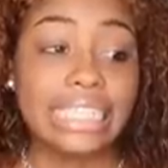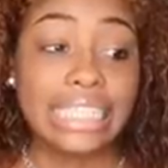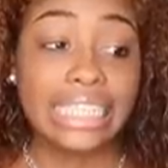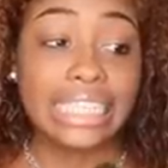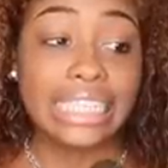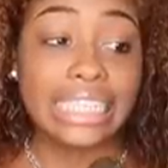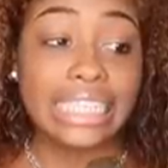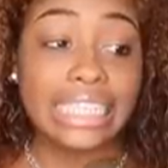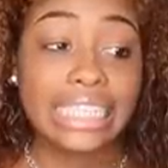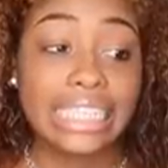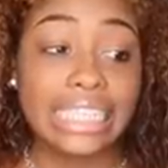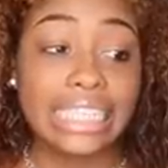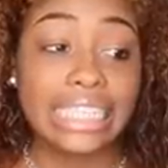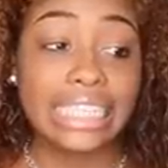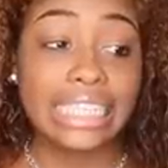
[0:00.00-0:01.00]

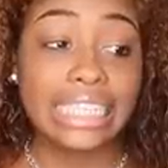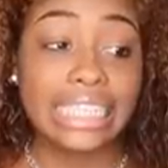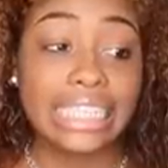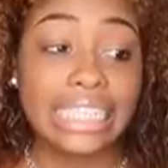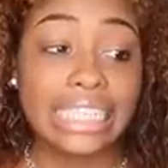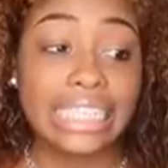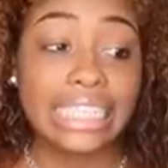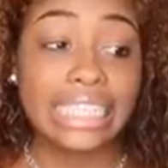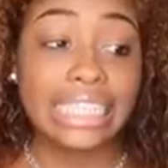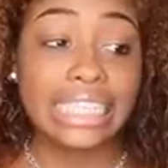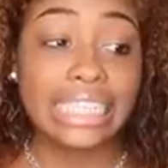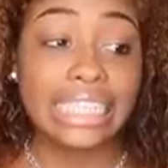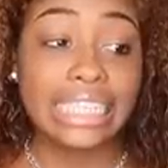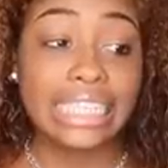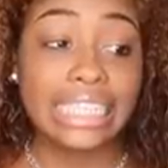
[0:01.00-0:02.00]

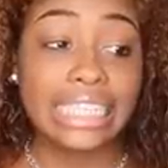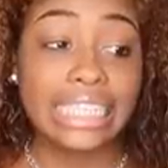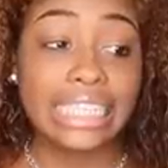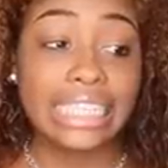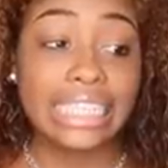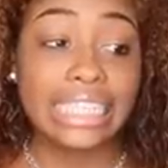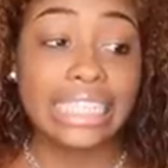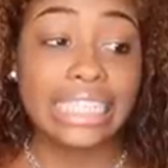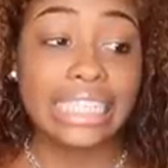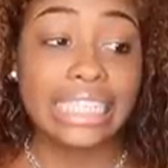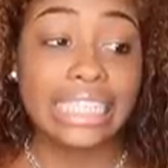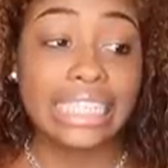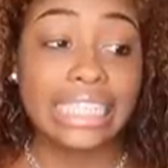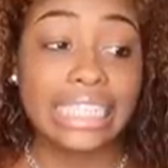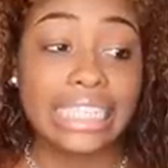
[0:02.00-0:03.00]

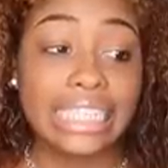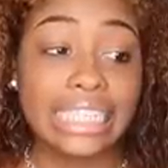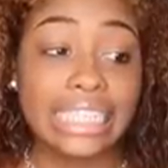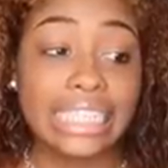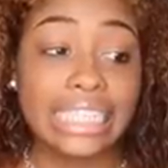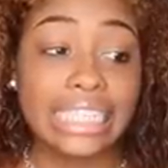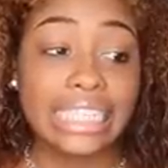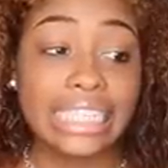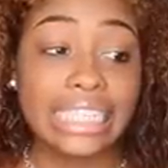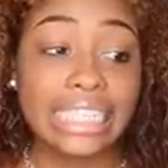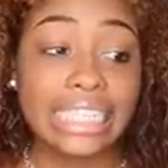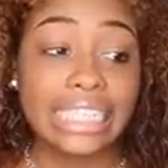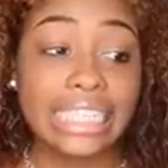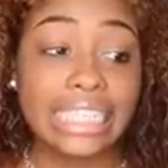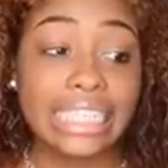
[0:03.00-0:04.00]

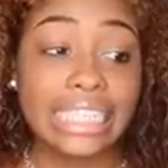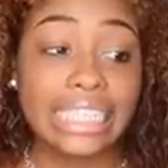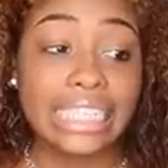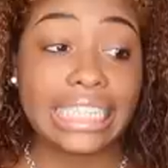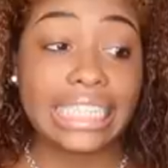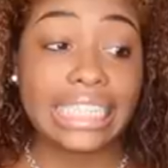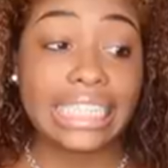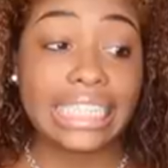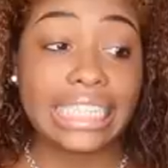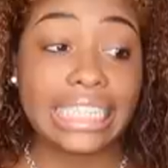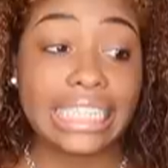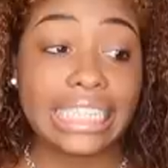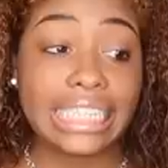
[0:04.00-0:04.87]
No words are spoken by the person on screen.